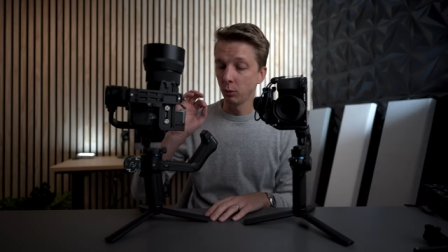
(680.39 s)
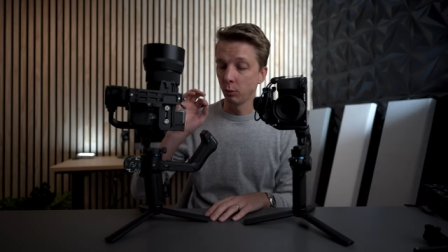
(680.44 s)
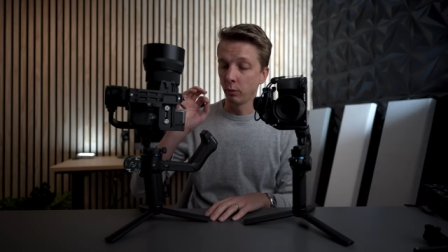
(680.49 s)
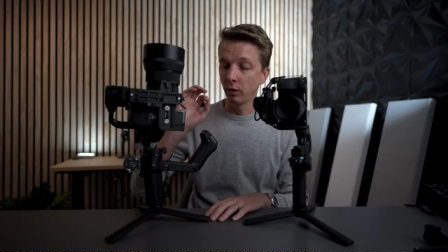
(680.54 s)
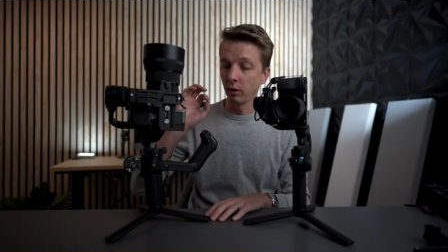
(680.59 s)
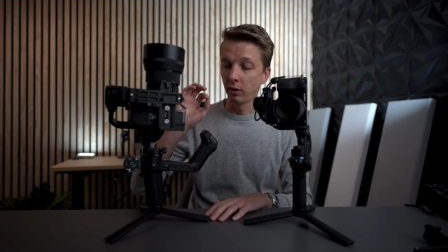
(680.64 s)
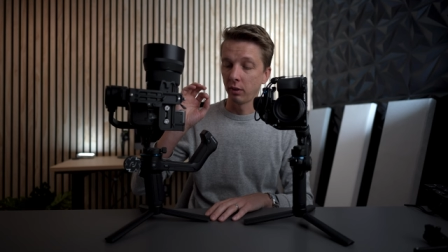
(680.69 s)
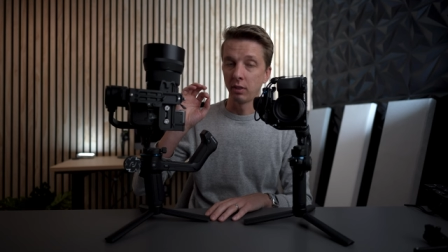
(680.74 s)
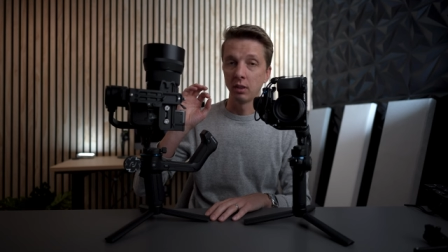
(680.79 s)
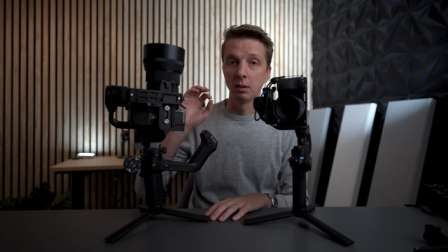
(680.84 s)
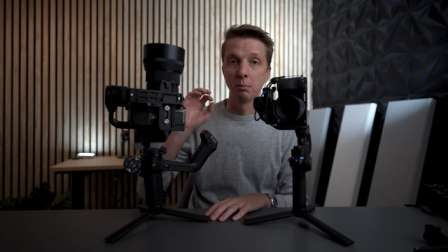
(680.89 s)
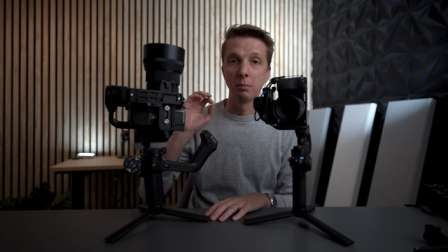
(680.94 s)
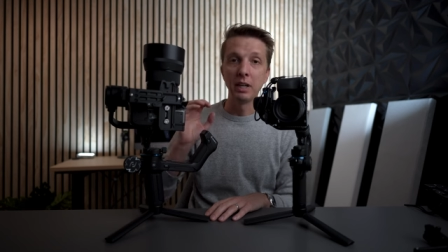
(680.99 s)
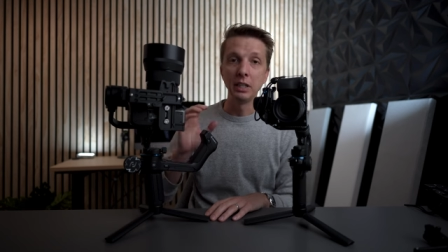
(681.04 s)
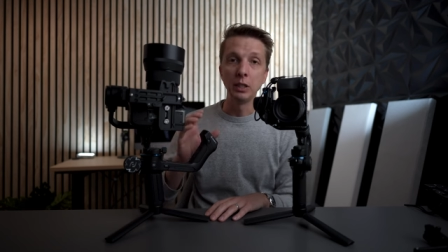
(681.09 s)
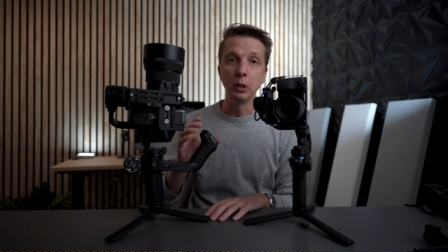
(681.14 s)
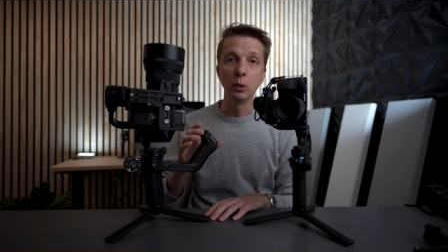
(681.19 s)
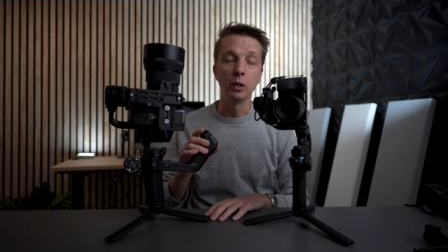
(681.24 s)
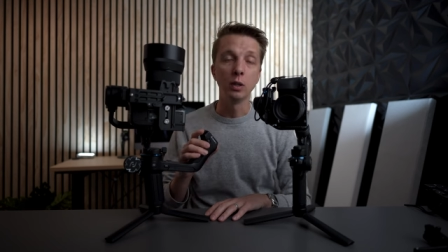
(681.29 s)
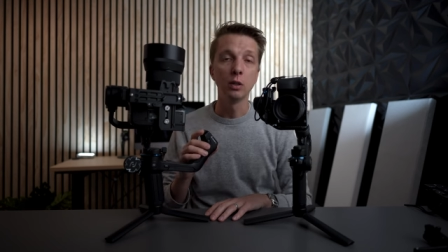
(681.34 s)
with the
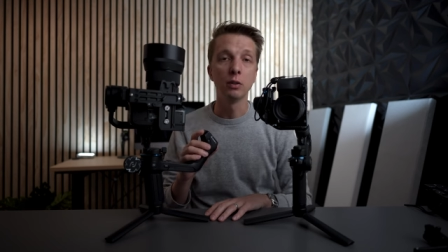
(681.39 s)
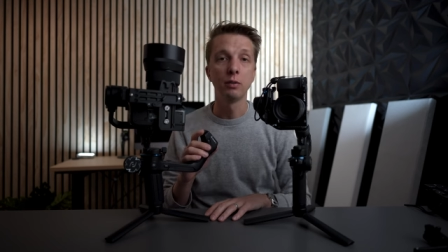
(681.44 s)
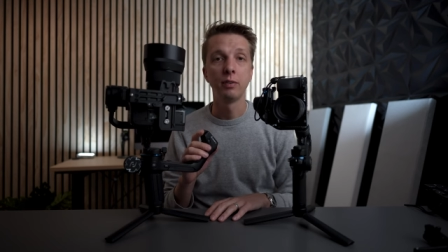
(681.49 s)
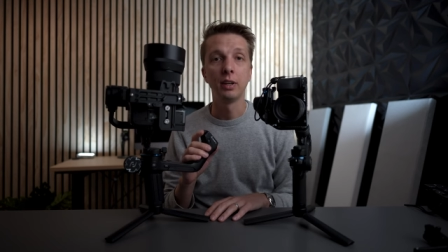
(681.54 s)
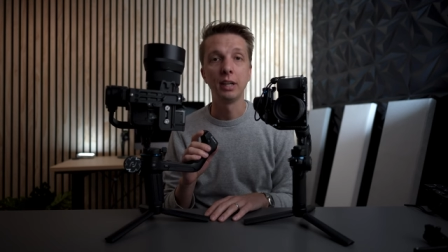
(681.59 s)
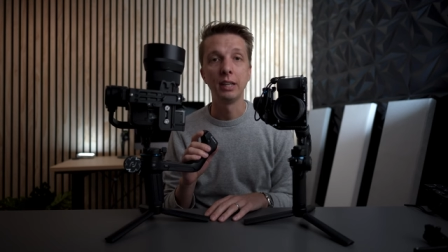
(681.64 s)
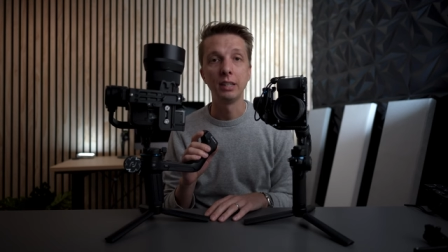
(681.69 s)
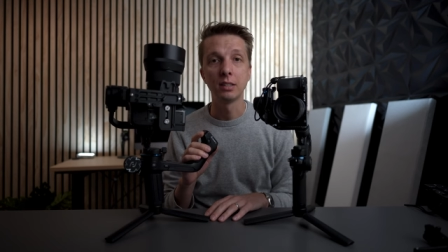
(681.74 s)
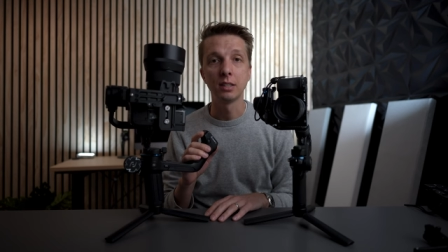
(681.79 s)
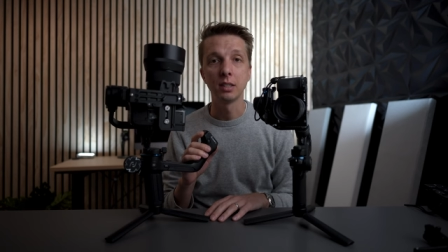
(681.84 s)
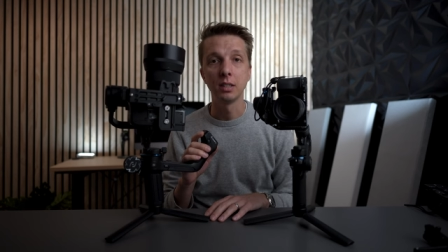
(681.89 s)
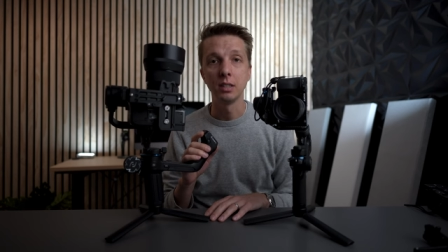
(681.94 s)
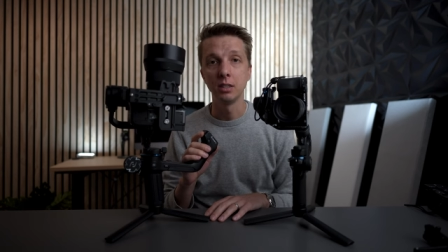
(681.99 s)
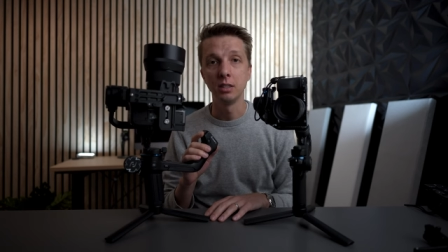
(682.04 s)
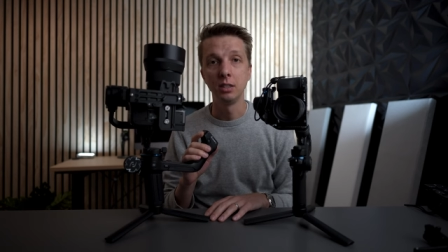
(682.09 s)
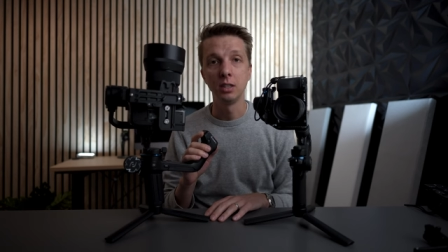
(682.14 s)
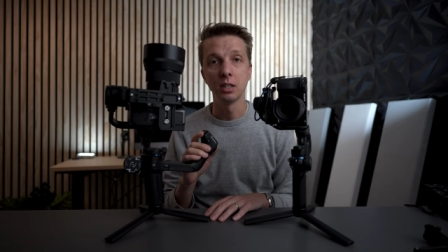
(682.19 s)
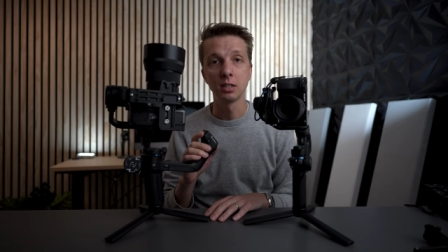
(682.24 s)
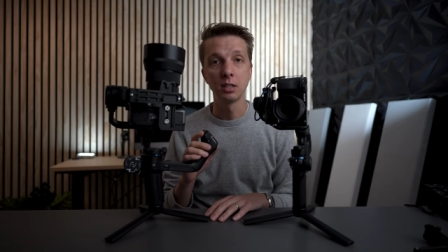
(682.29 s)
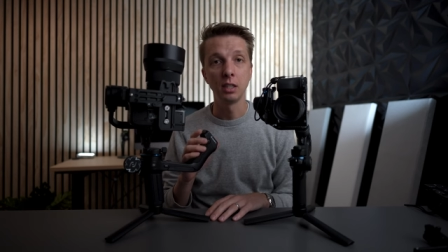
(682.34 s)
menu interface
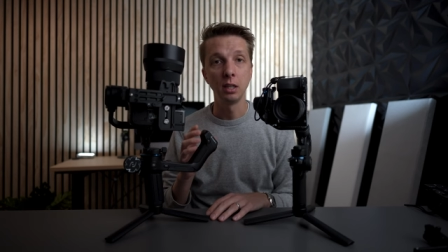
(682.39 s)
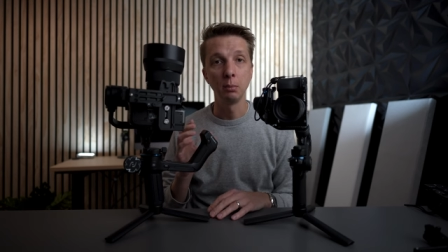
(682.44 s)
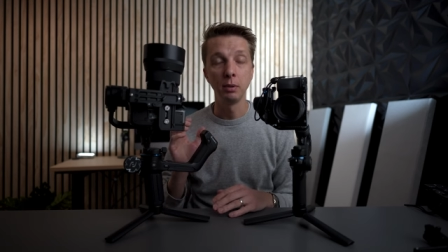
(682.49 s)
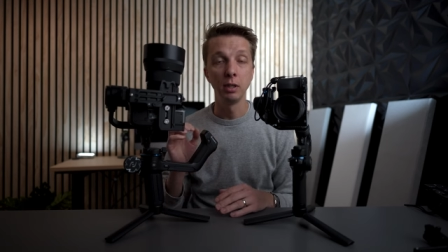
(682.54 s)
is just the